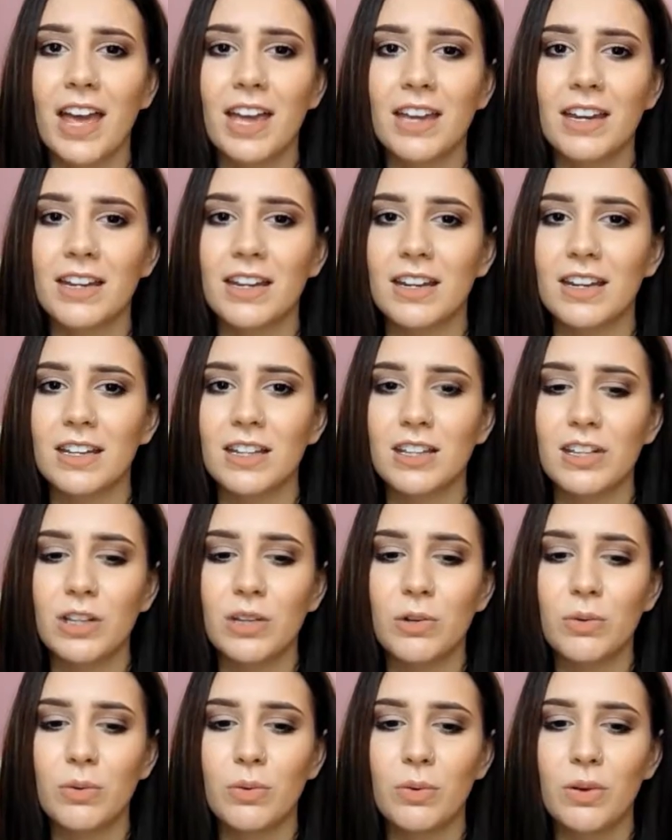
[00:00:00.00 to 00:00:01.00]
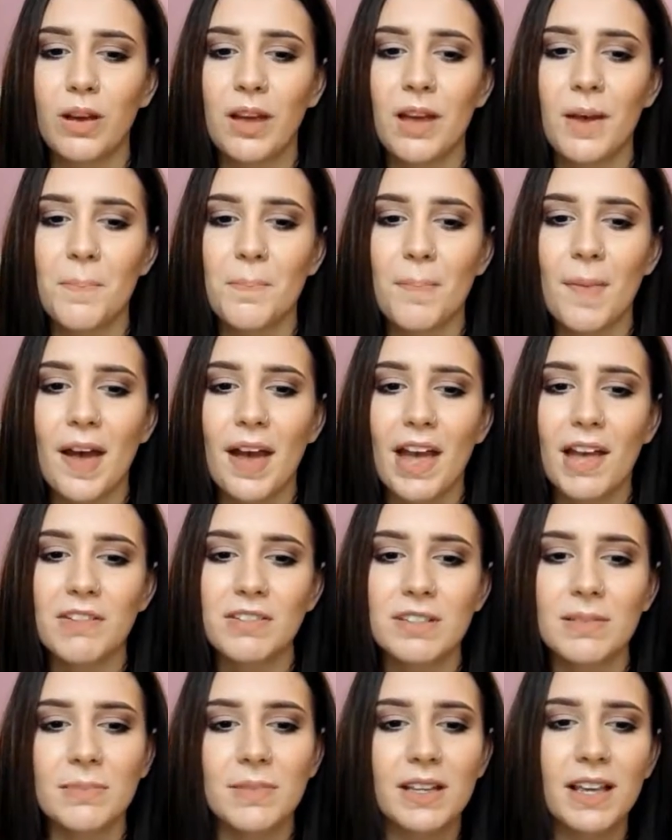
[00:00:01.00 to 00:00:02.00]
and you might have
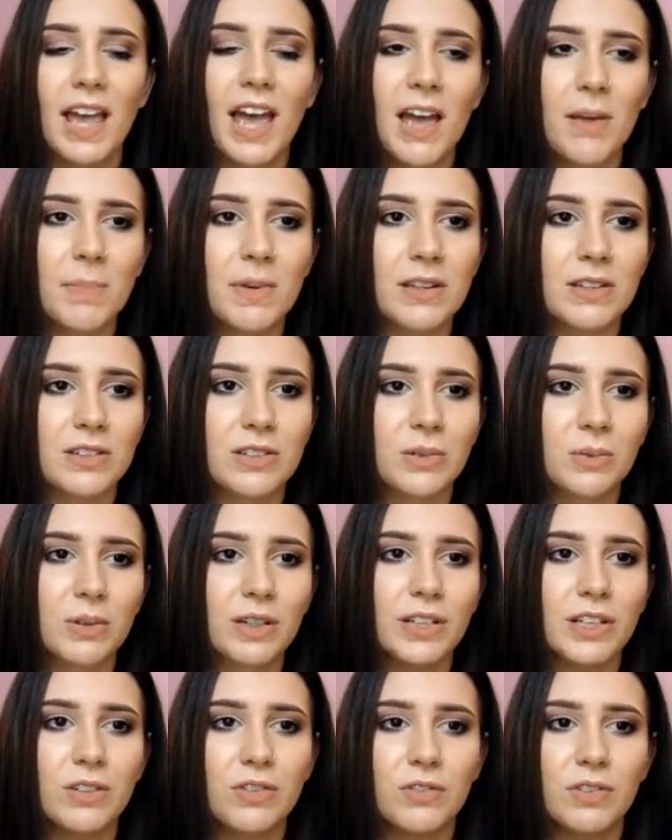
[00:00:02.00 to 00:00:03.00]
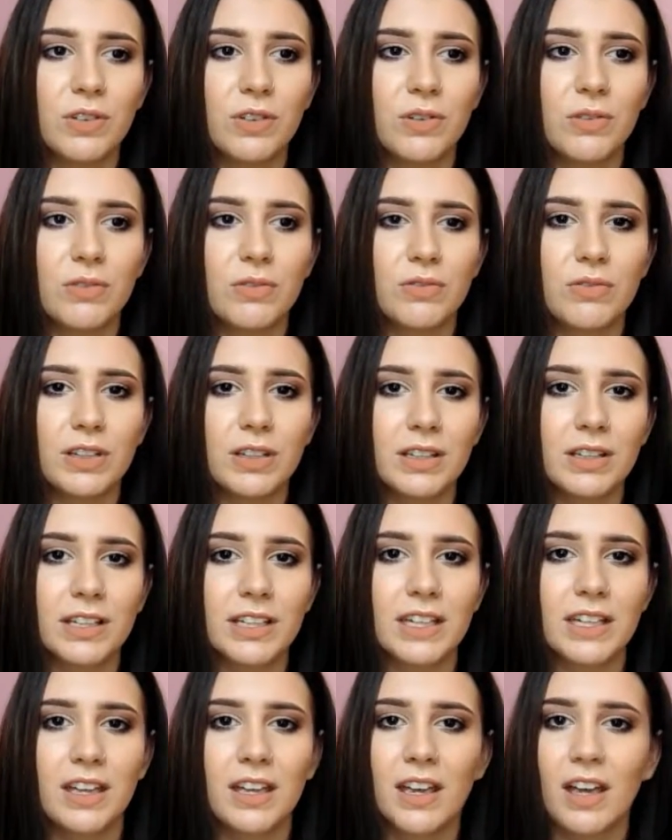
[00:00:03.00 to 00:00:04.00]
something happen to where you feel
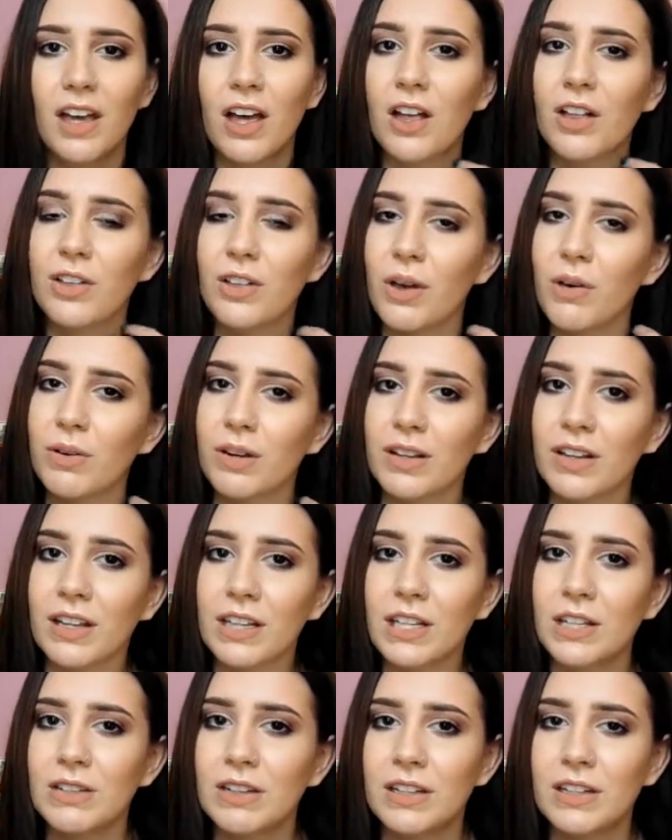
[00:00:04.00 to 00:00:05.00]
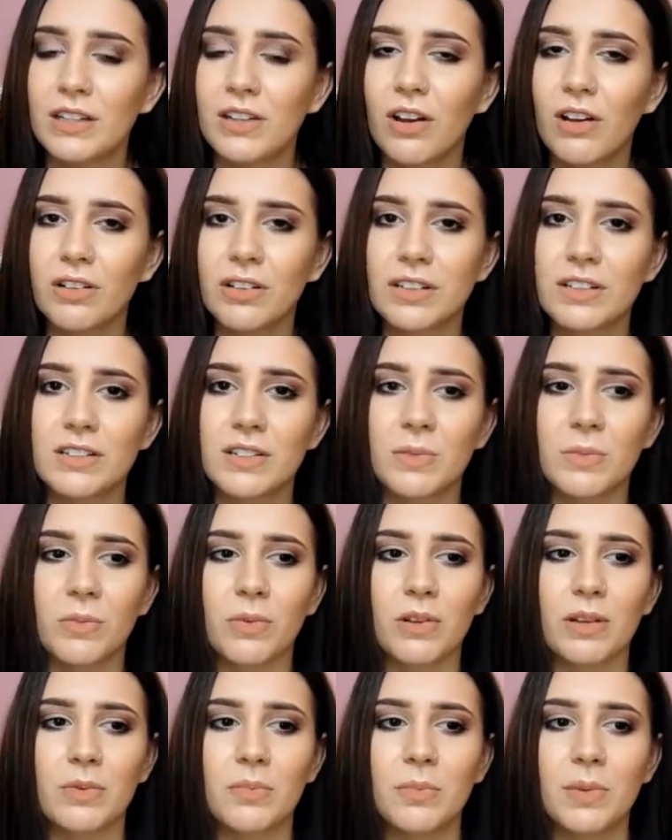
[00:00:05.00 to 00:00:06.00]
really alone and like you need to talk to
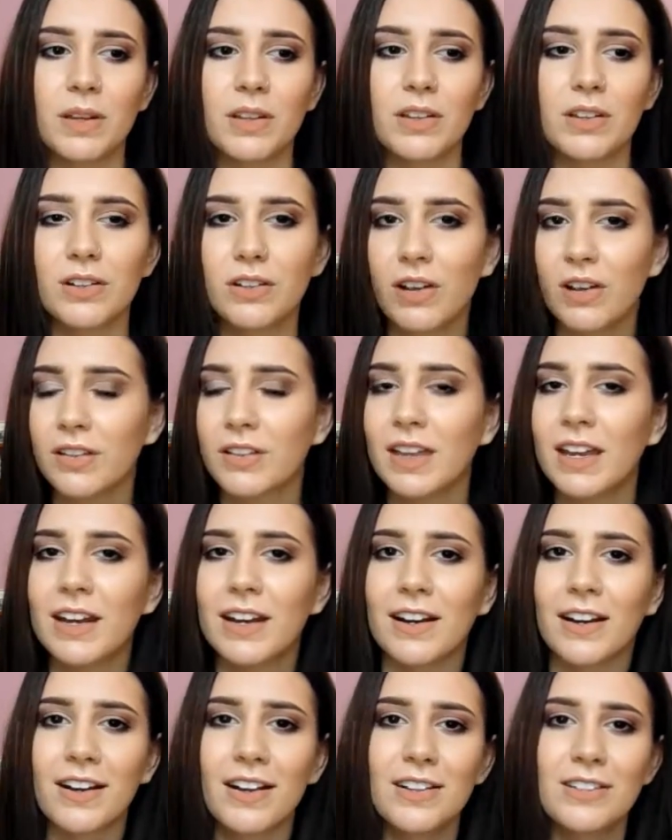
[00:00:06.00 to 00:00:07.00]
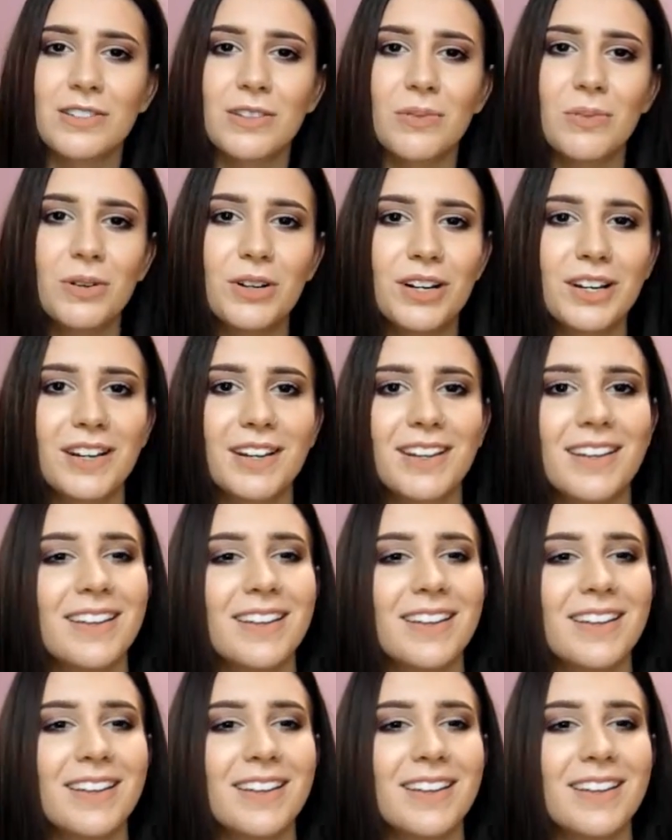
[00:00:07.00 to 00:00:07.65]
someone, but they're not there. So what are you,